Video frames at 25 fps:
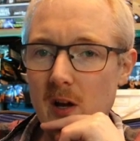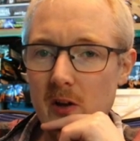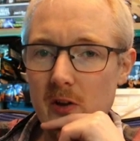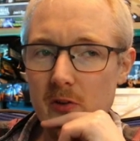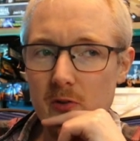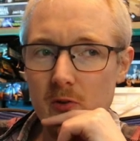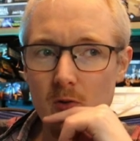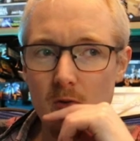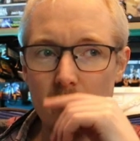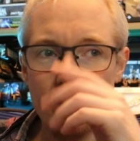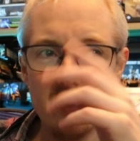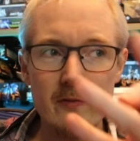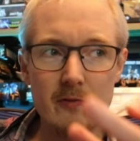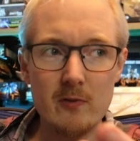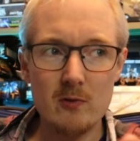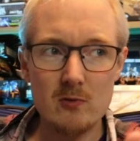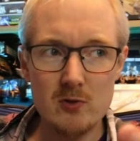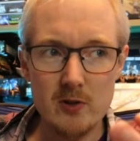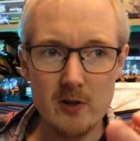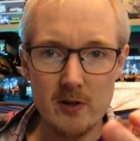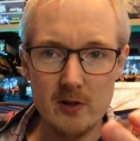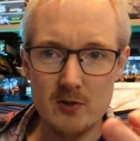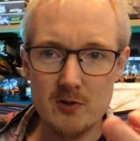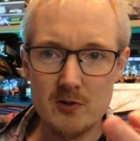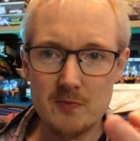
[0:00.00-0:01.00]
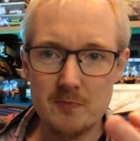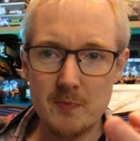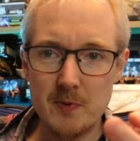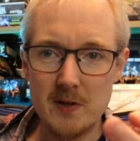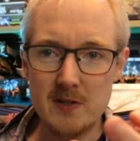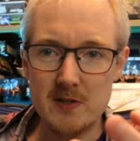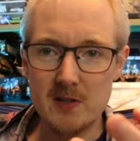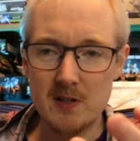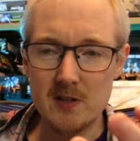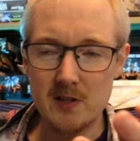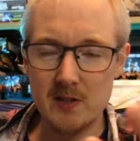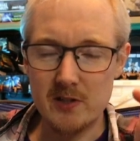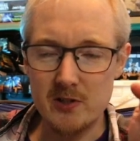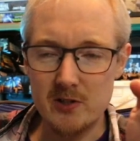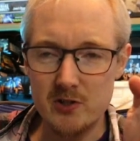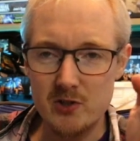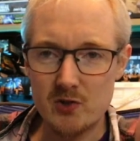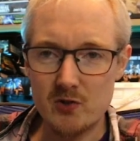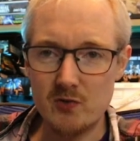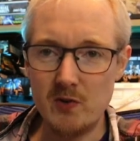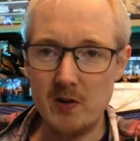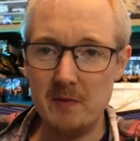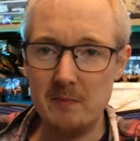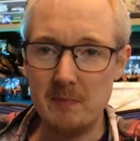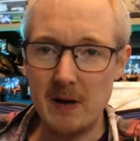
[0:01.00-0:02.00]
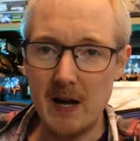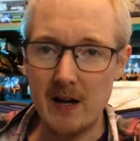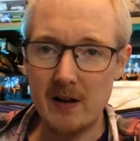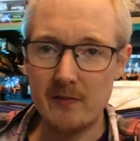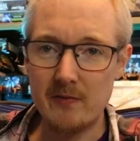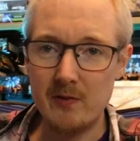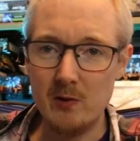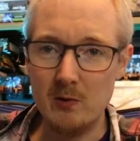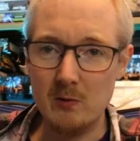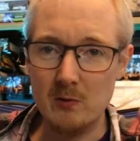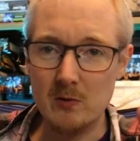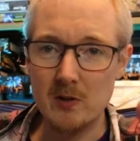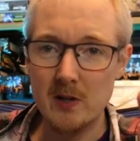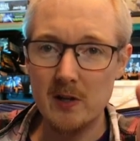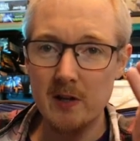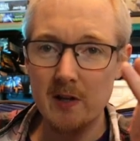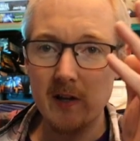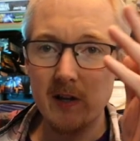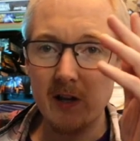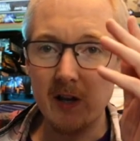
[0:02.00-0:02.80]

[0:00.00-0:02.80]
So Infiltrators basically to screen backfield,